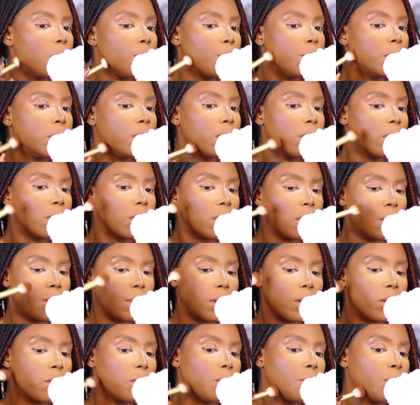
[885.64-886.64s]
I'm blending
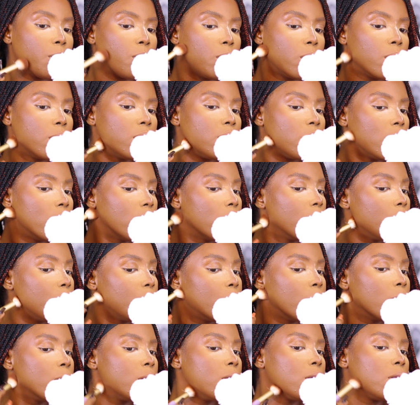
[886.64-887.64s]
that one upwards and
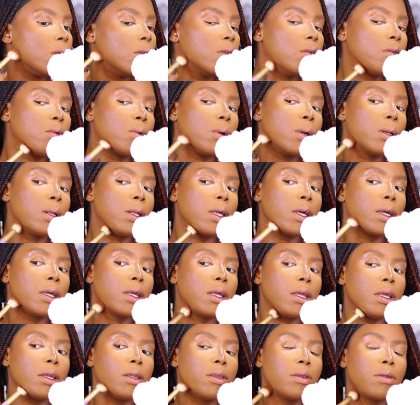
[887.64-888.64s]
then blending this one
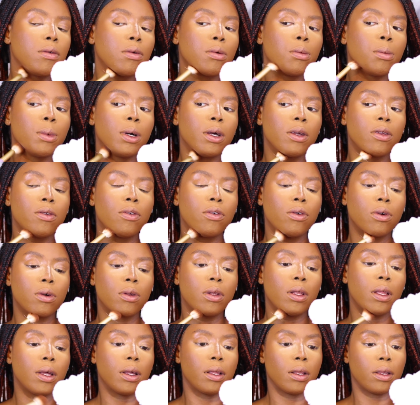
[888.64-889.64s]
like into my
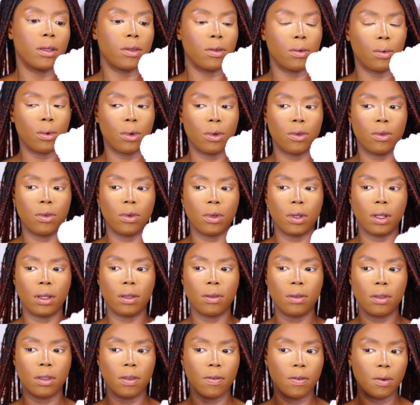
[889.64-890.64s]
jawline as well, so
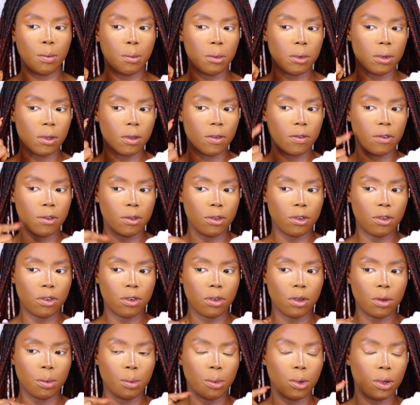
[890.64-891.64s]
that it's giving me
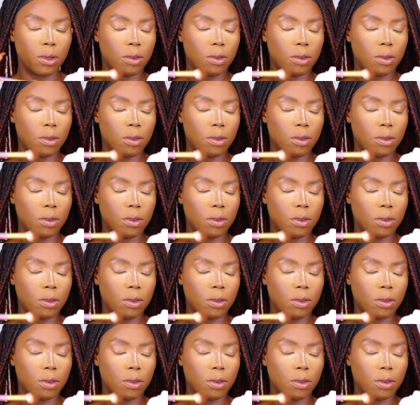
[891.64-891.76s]
definition